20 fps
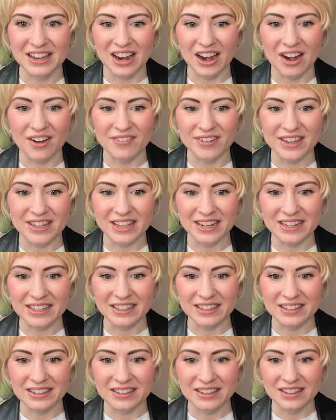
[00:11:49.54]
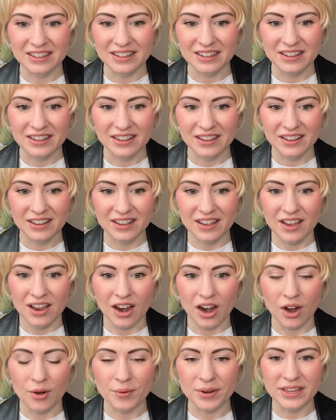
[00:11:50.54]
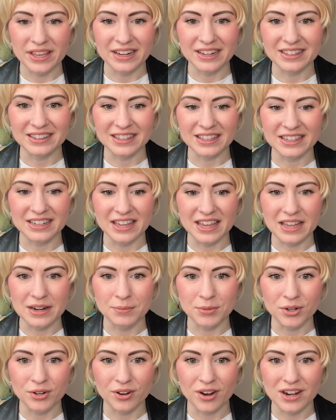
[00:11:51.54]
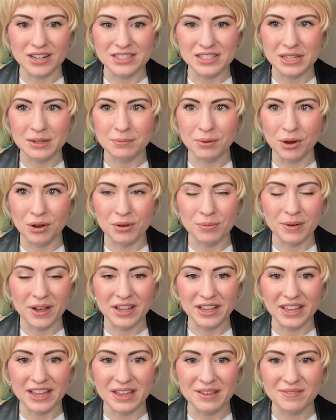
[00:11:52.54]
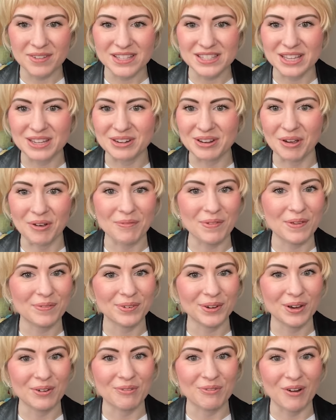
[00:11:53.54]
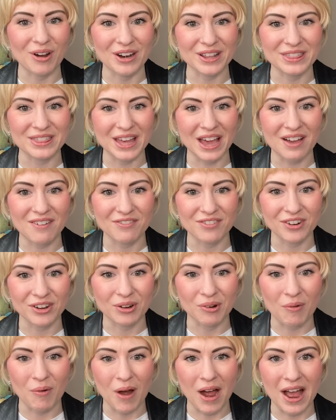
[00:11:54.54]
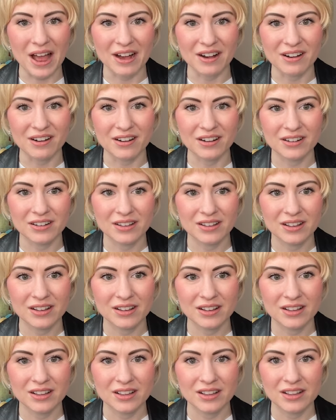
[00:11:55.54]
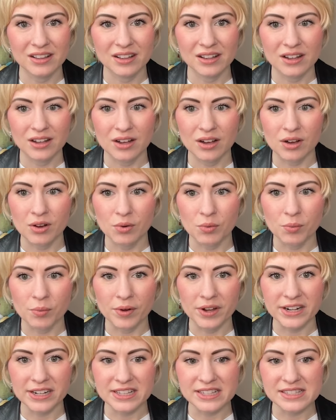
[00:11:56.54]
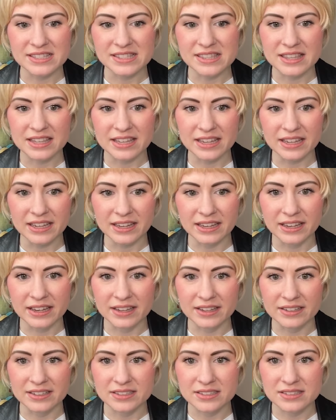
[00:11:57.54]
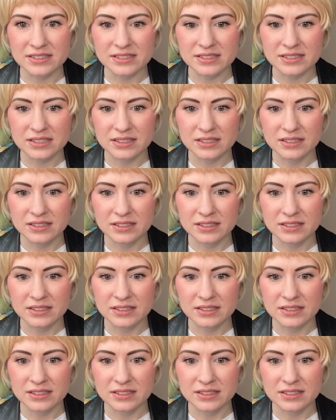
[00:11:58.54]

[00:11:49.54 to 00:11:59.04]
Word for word: Are we getting, are we getting like an Animal Crossing Pokemon game? Because I know people have wanted that for a while. What is this?